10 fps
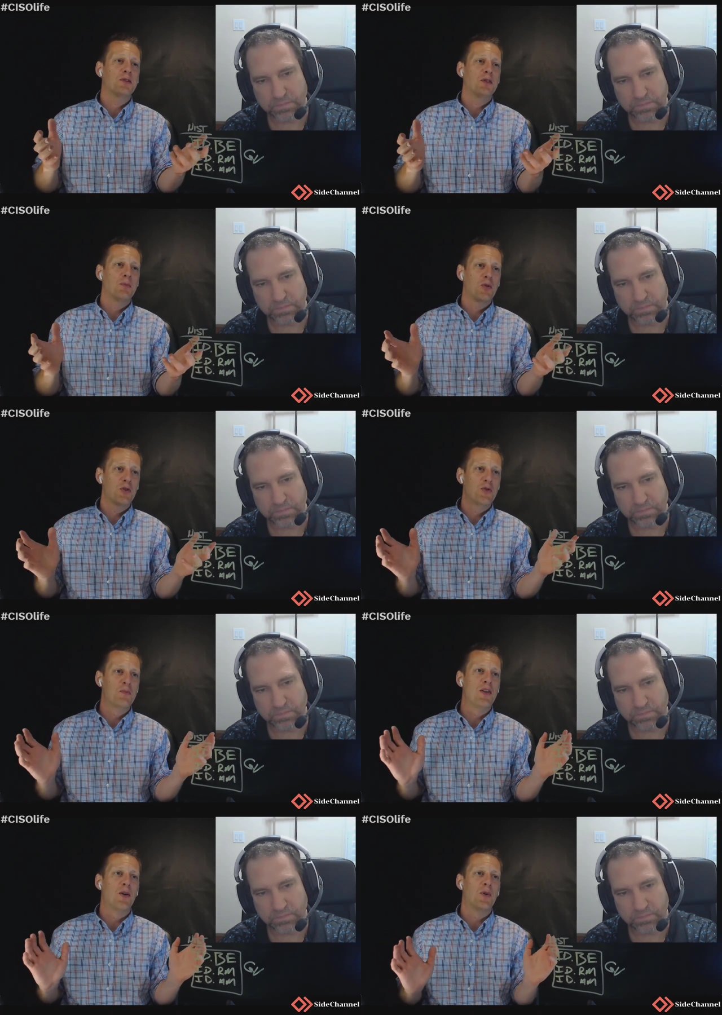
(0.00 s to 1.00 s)
Speaker 1: in the
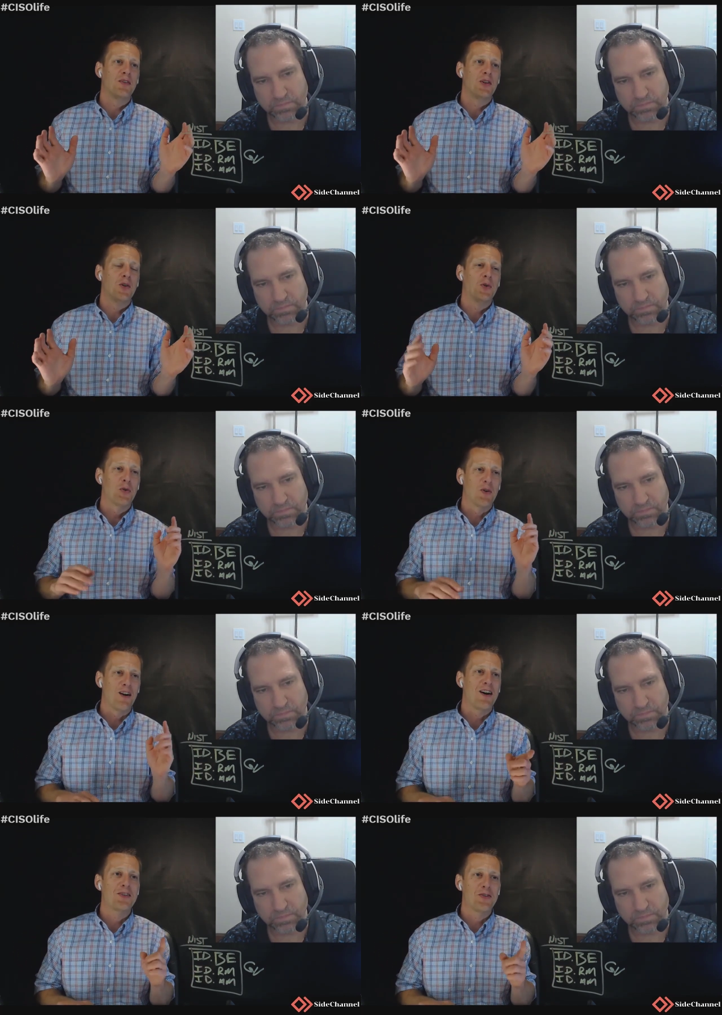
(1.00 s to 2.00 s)
boardroom there with you who are
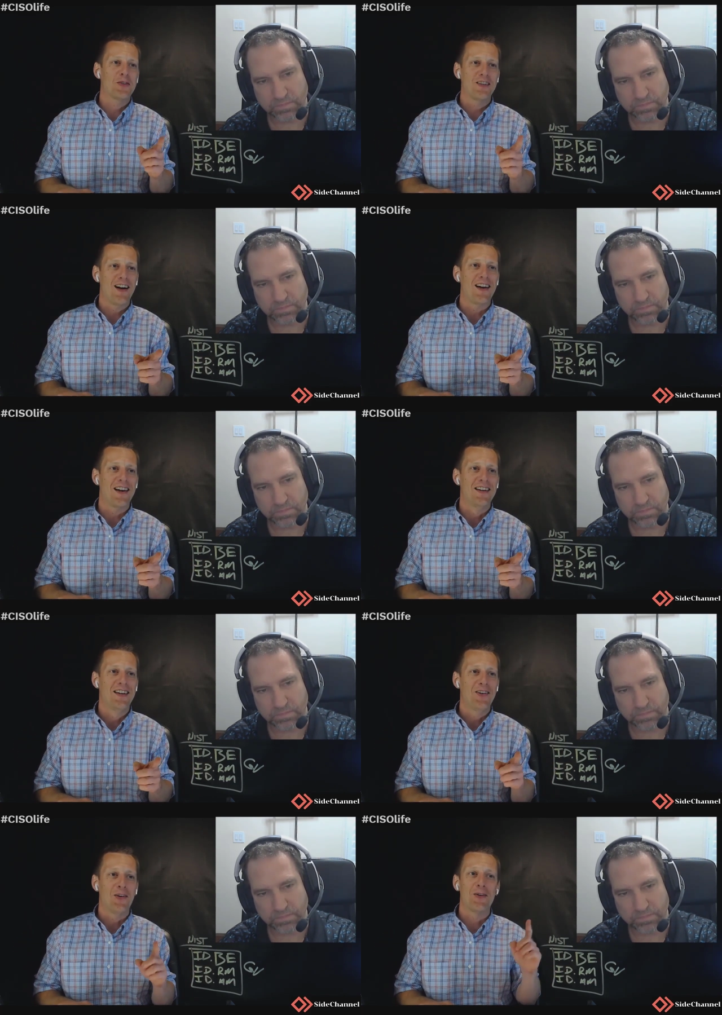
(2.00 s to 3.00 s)
on your side
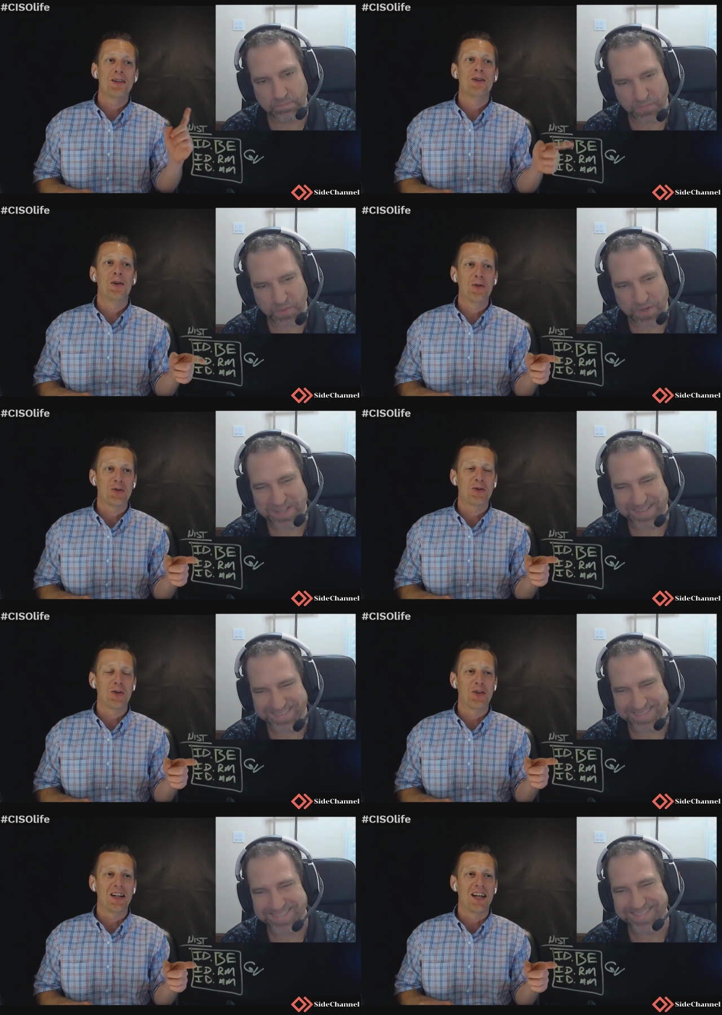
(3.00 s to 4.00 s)
already know your right.
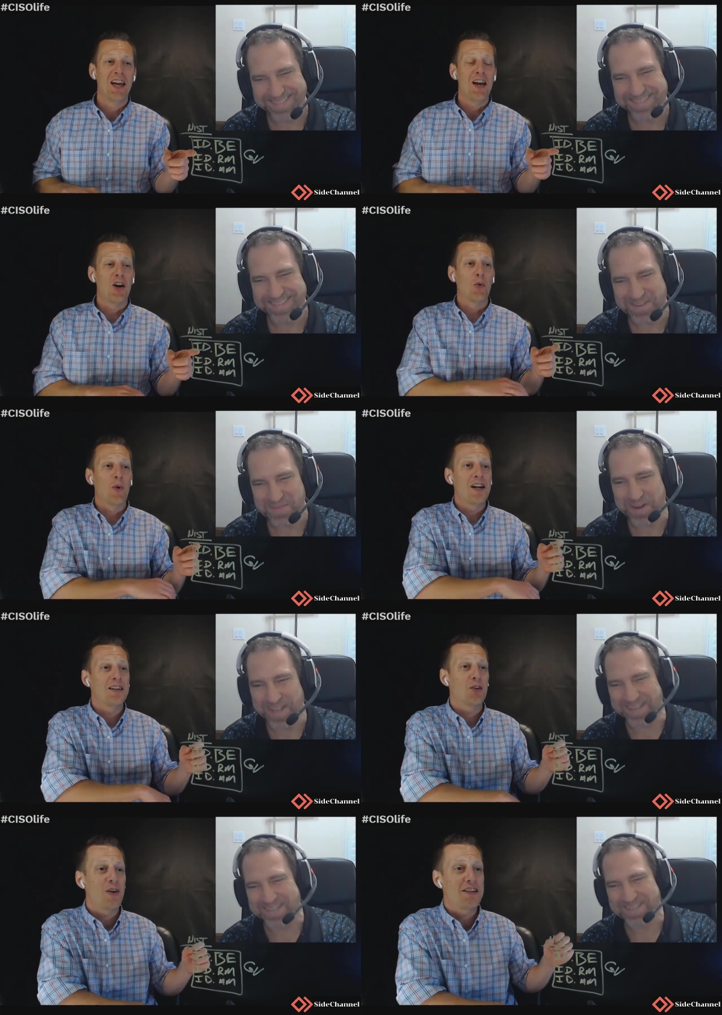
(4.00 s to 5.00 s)
story and are
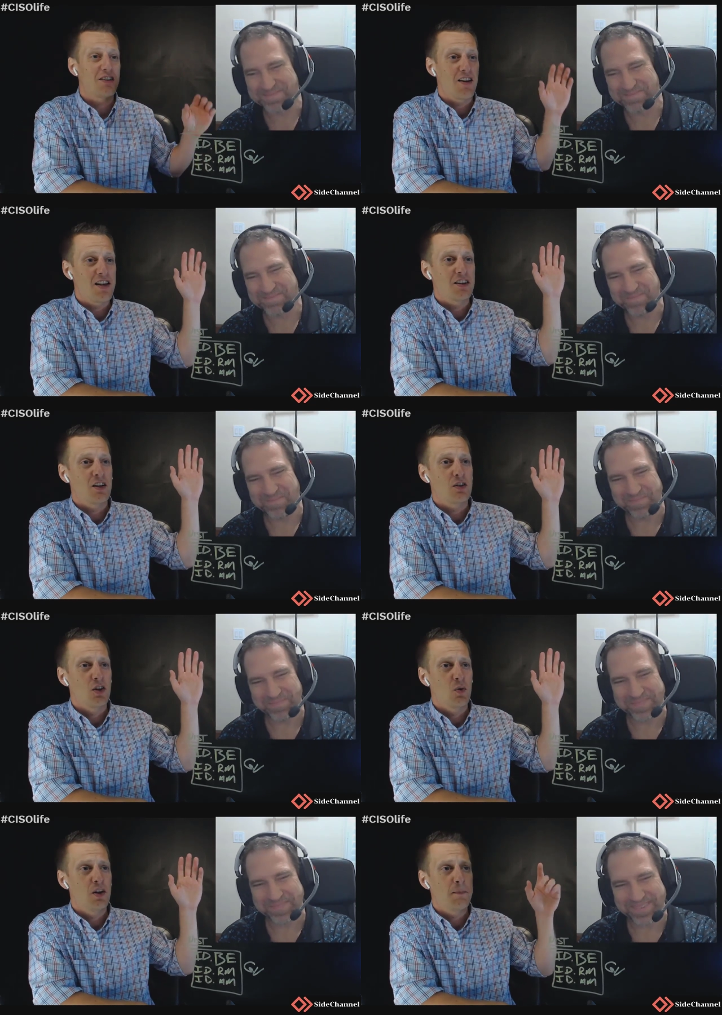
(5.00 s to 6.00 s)
waiting to right. raise their hand and go, you
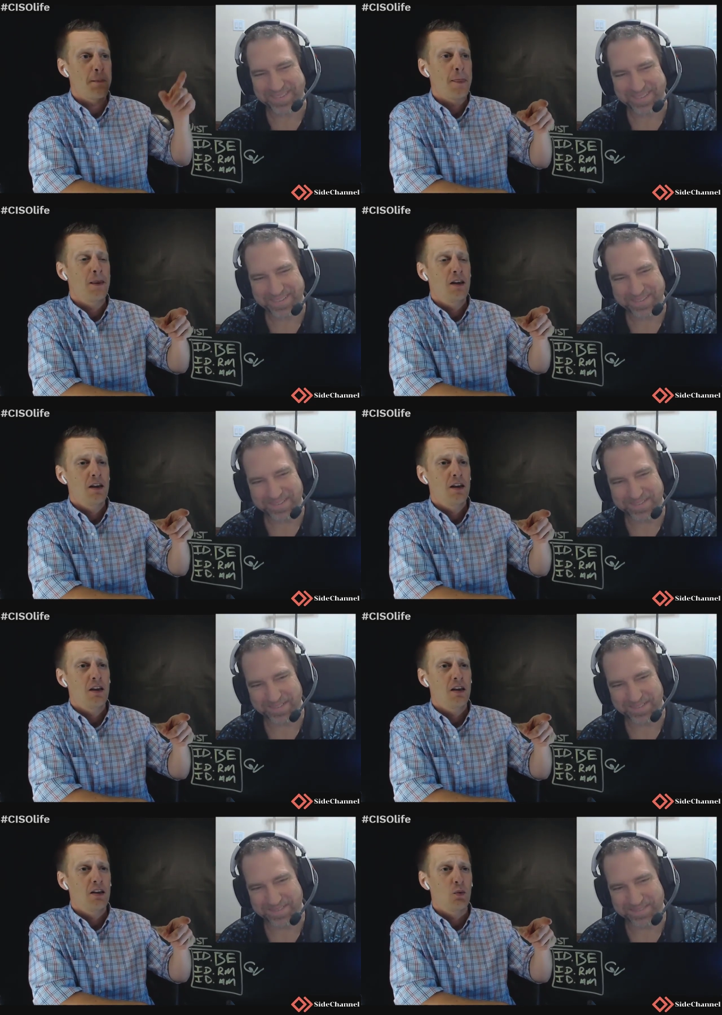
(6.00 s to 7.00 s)
know what?
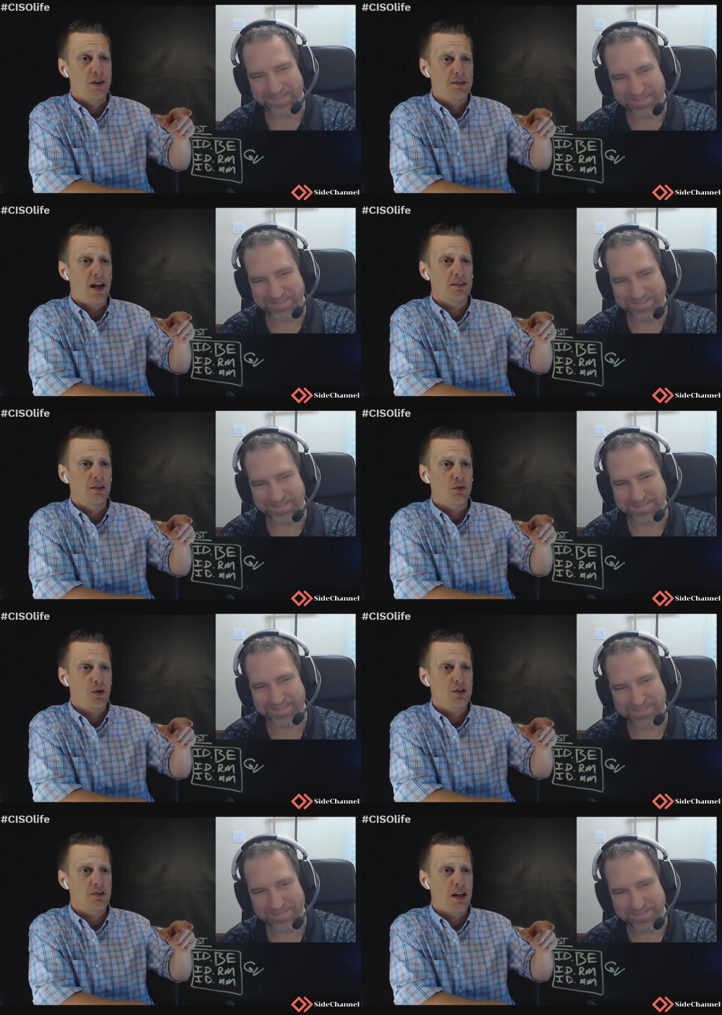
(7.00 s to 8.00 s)
What he's asking
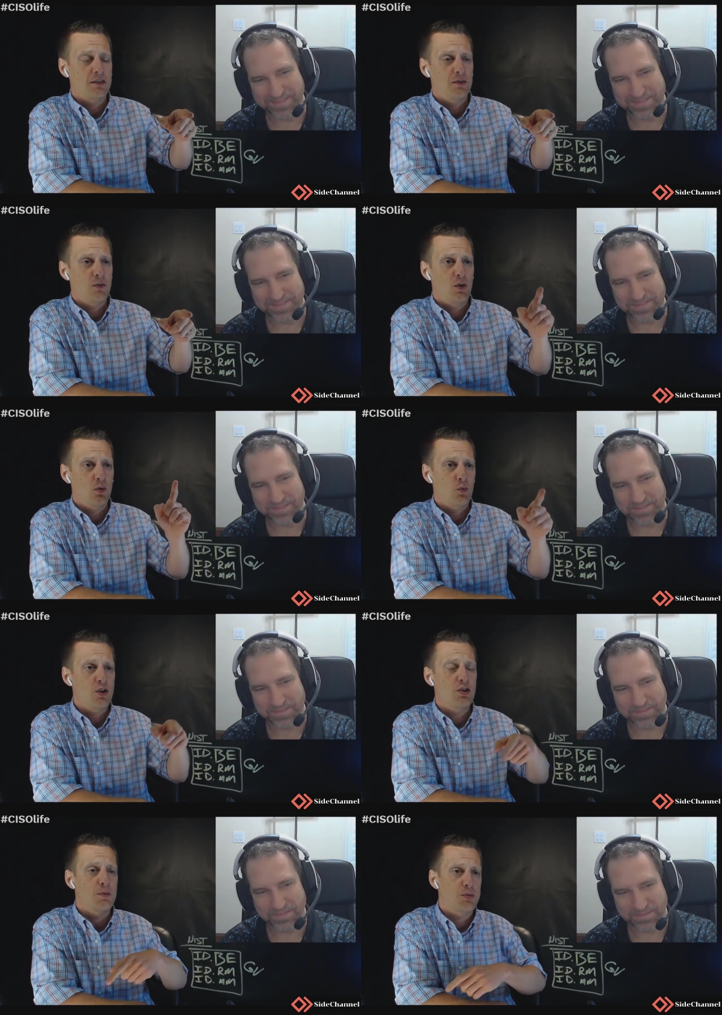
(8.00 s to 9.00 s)
for, she's asking for, we
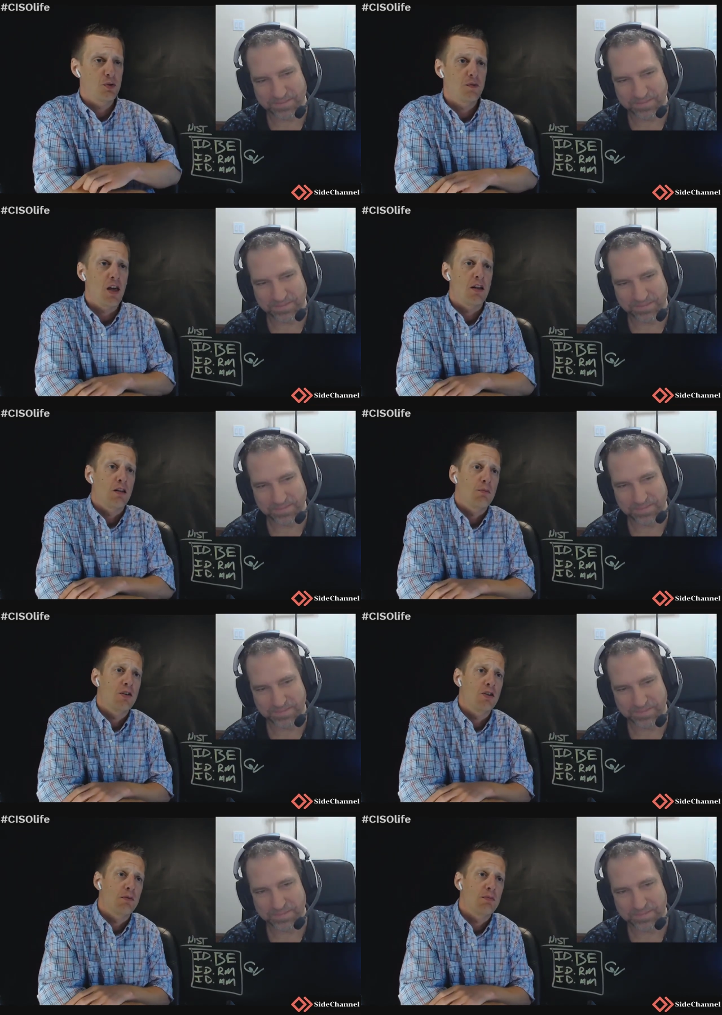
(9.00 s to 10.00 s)
should approve that in the
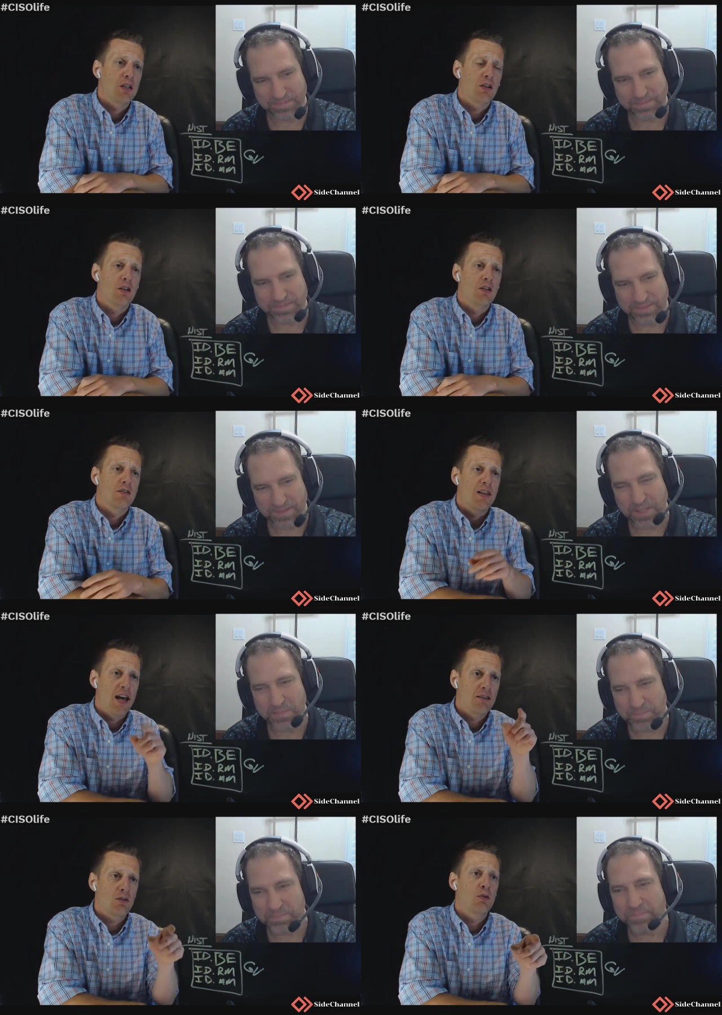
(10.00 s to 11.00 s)
budget because
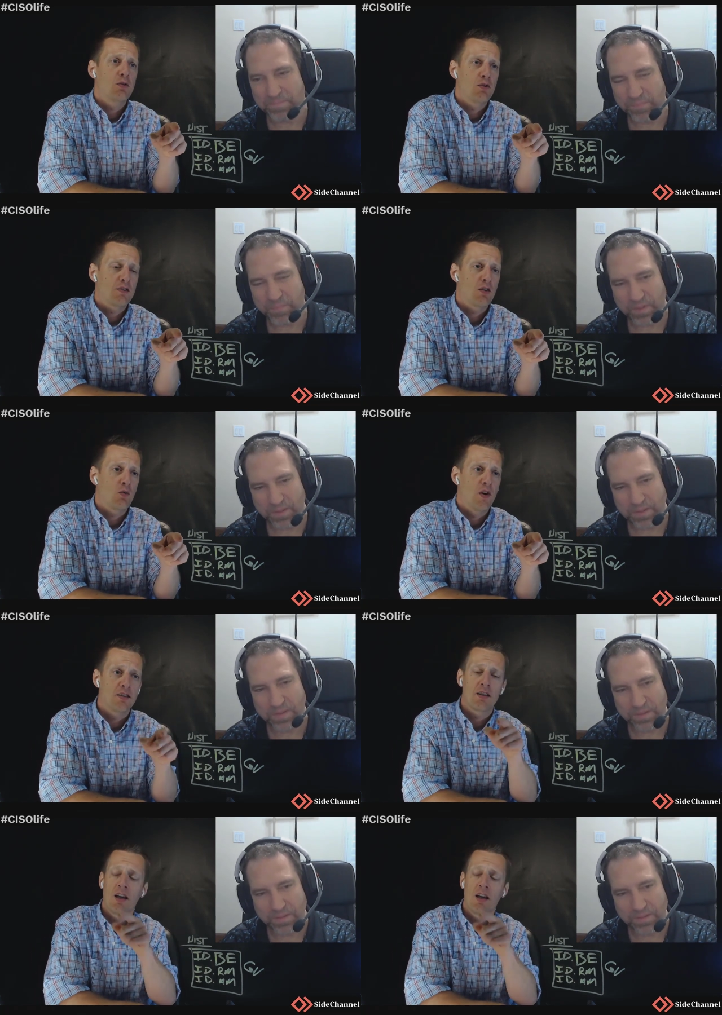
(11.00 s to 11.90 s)
that is yep. going to address the risk